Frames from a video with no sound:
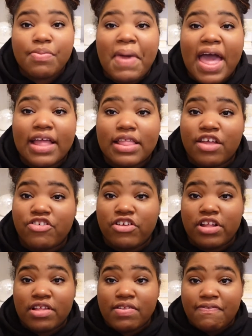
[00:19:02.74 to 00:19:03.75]
Matt that she
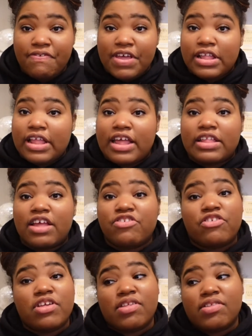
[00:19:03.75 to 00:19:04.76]
doesn't feel like that
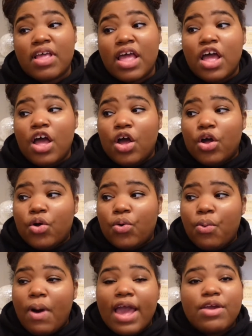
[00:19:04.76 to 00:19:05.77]
she's
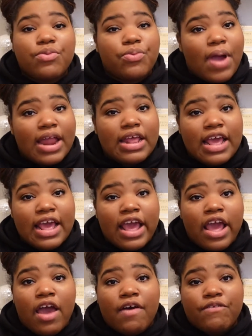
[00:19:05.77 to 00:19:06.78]
quite
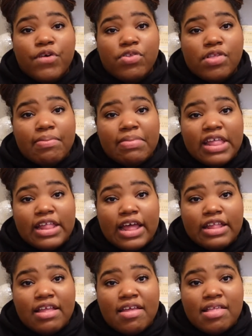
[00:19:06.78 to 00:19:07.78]
ready for something
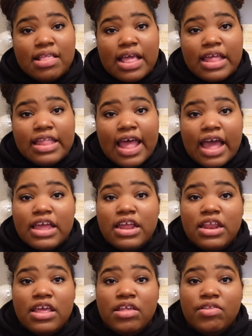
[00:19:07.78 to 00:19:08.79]
like this, and that he
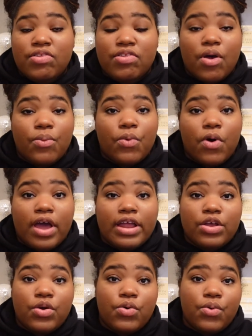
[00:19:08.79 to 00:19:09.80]
needs someone
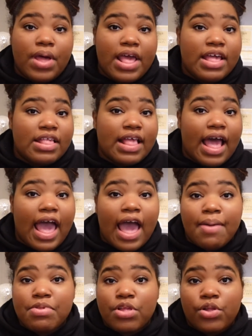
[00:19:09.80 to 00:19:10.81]
who is
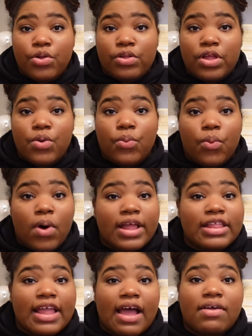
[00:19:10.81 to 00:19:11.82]
absolutely
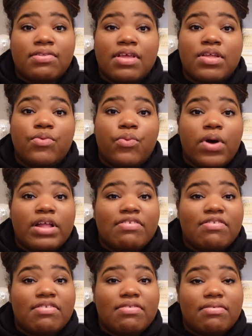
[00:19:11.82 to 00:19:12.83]

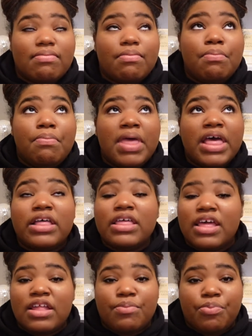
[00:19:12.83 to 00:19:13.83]

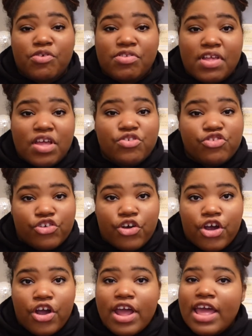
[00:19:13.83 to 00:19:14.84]
1,000,000,000%
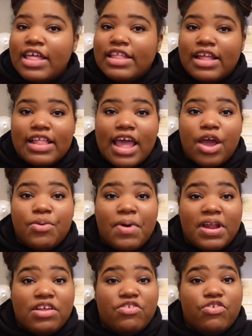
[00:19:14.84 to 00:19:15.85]
sure that they are
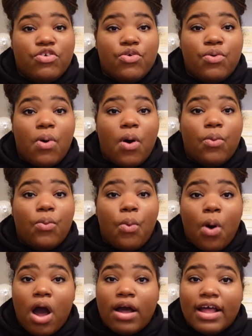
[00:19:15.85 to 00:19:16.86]
ready to
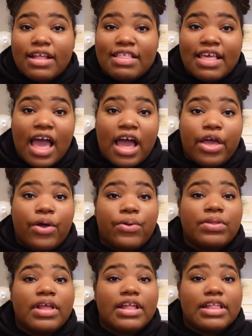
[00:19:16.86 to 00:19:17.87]
walk
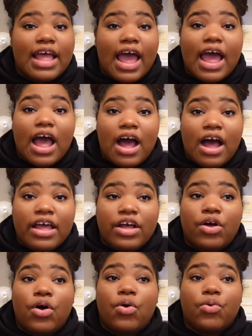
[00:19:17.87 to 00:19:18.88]
down that
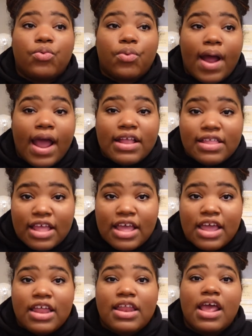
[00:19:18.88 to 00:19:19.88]
aisle right
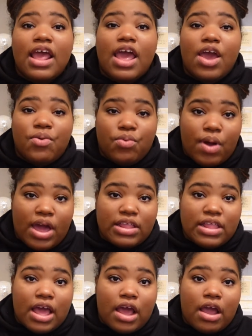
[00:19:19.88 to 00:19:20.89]
then and
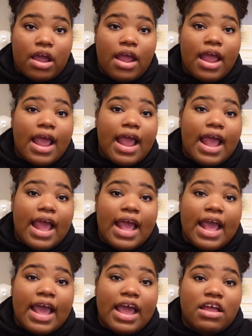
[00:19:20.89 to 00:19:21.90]
right there.
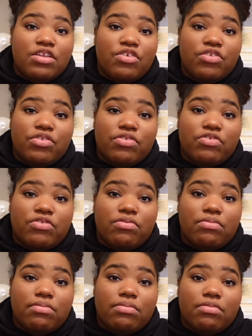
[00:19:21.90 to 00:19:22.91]
And
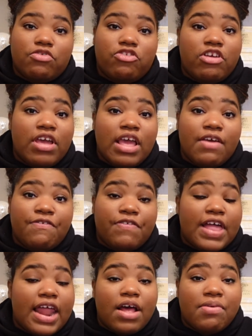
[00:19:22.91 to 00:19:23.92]
she
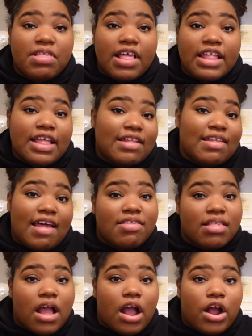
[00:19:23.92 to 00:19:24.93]
flat out said that
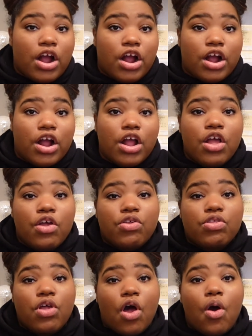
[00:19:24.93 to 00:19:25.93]
that's not her.
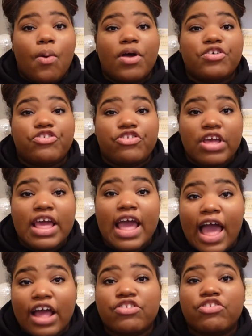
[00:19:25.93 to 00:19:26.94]
So she
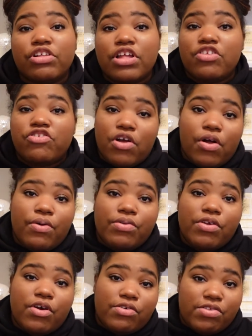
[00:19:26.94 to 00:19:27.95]
actually
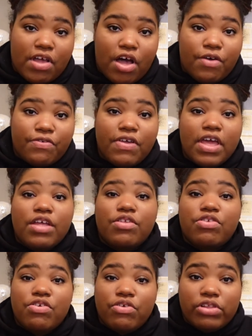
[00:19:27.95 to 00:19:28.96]
chose herself
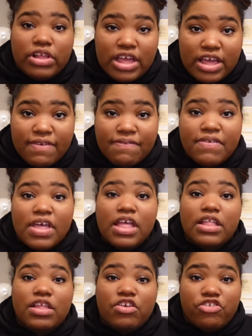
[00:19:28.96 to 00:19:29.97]
to leave
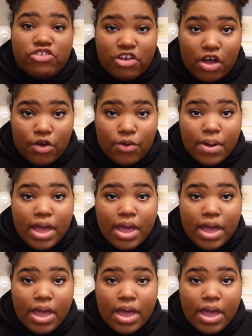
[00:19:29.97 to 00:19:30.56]
the show.